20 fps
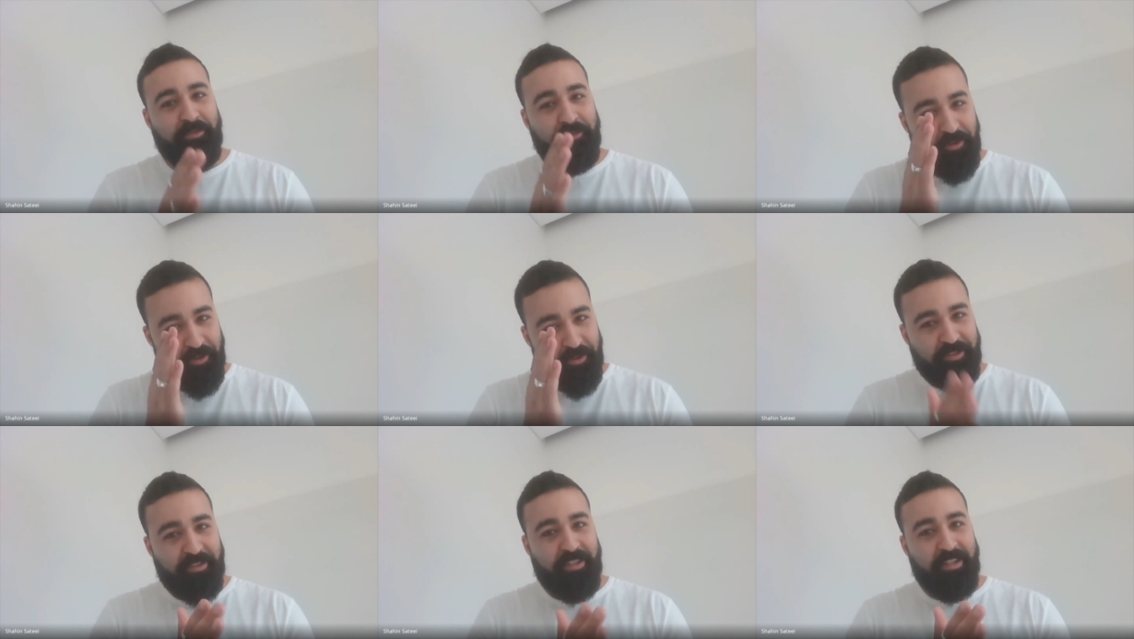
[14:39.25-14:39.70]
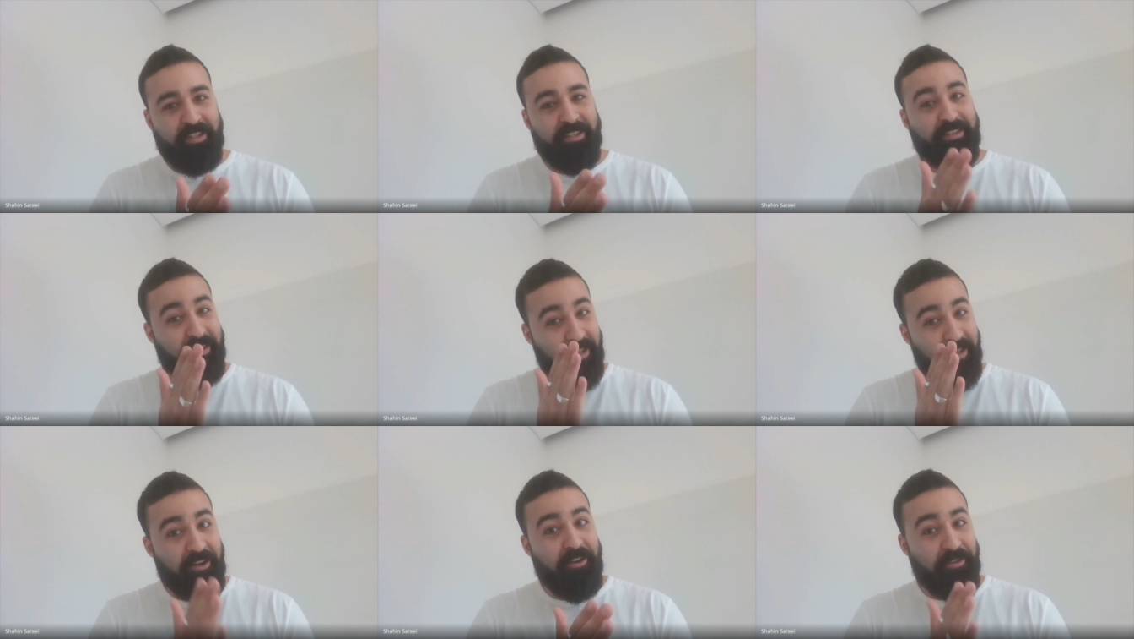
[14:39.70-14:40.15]
First
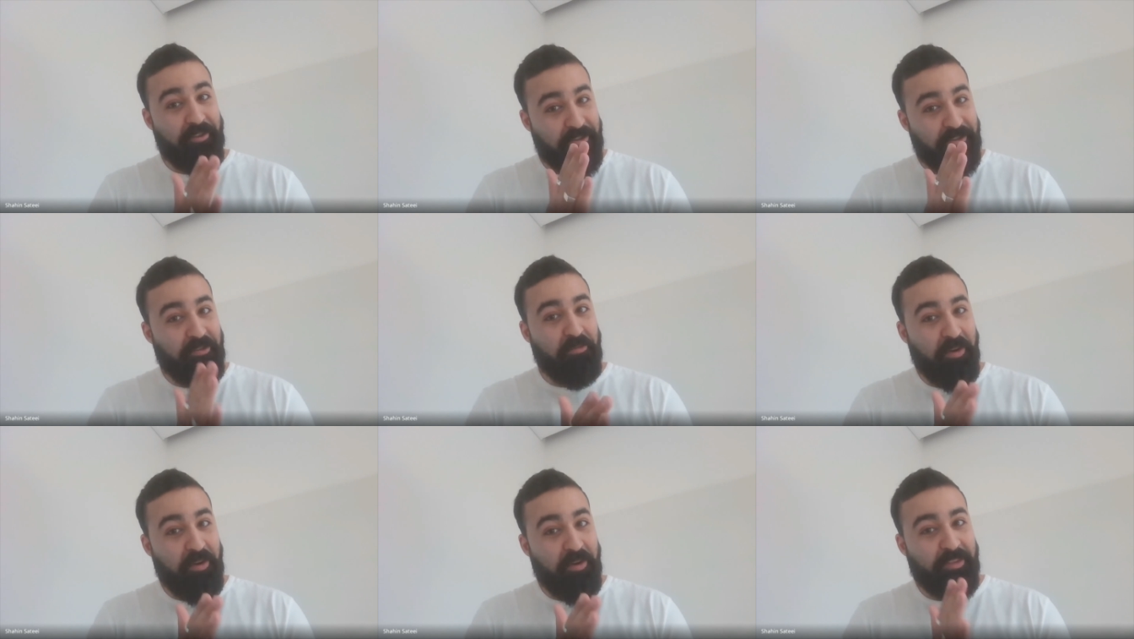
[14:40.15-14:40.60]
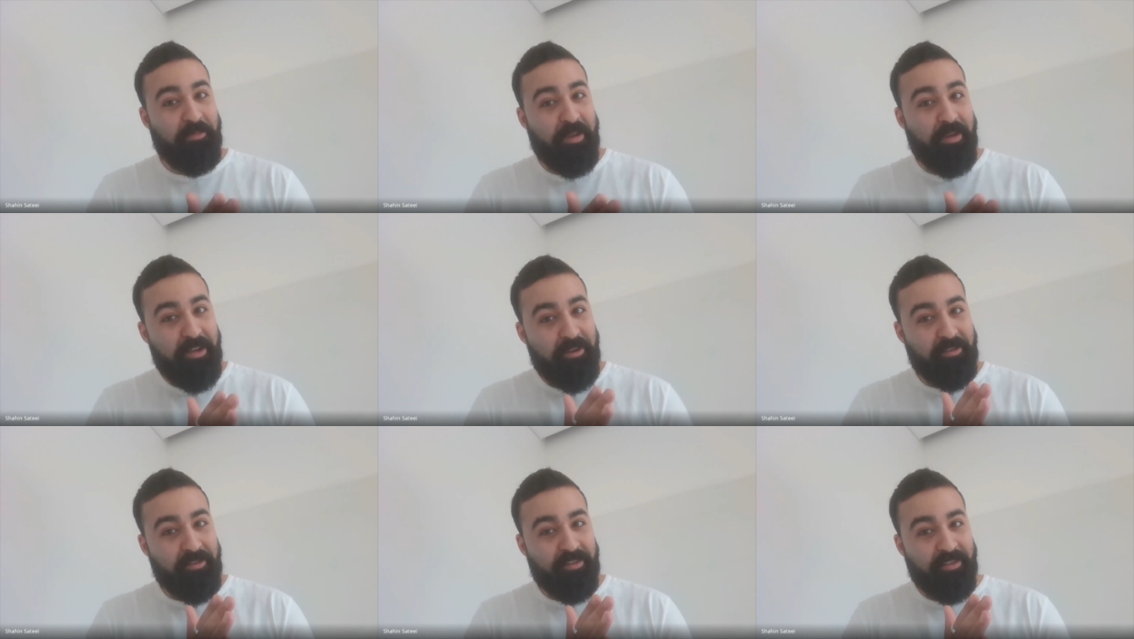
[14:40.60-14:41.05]
is learn to write
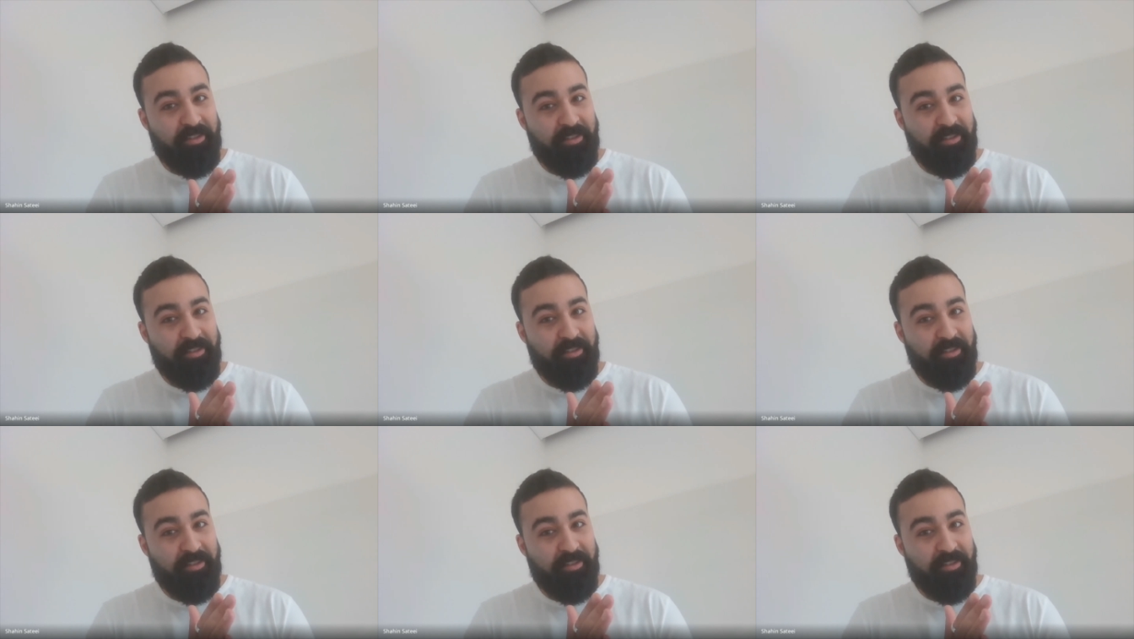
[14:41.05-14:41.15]
better.